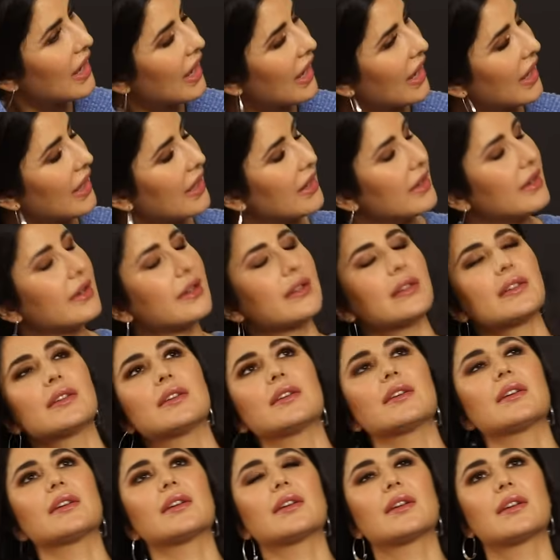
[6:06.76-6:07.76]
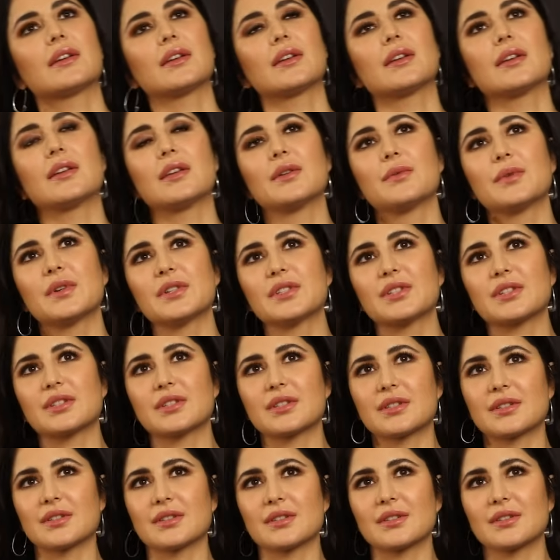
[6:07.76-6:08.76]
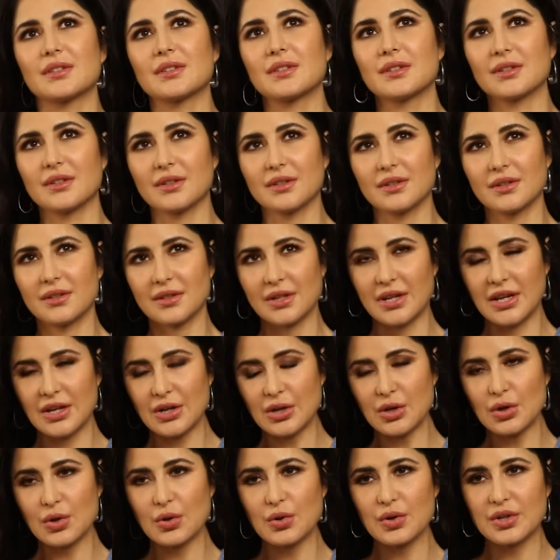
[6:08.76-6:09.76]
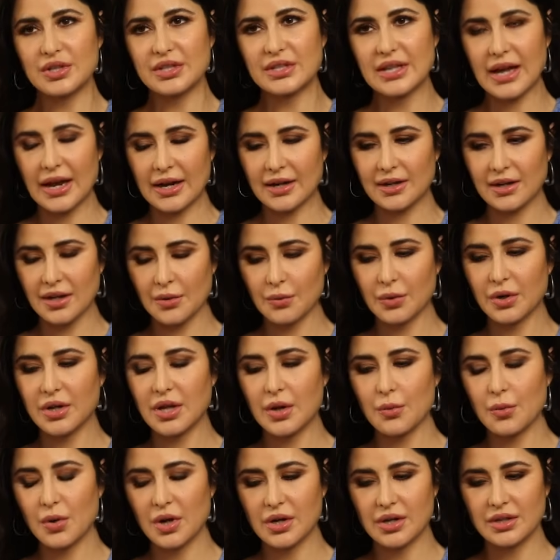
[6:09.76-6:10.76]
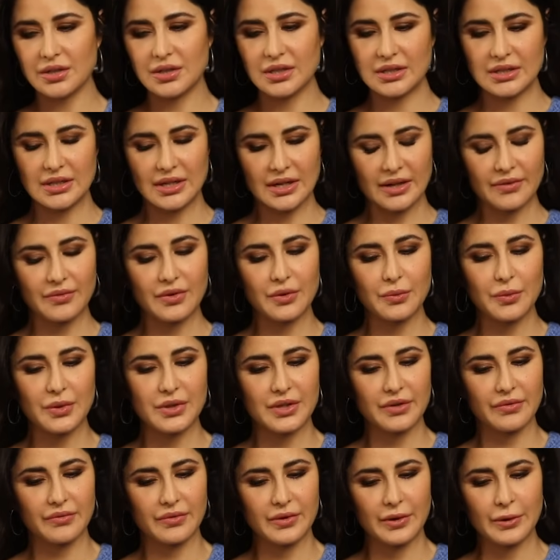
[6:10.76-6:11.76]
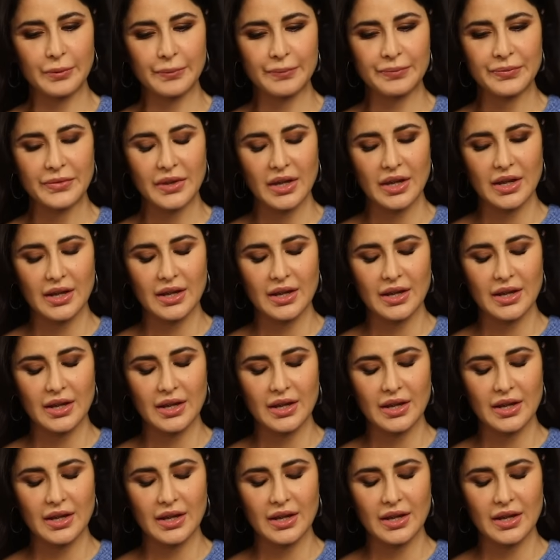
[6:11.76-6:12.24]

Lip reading: And he knew exactly what he wanted to deliver with the film.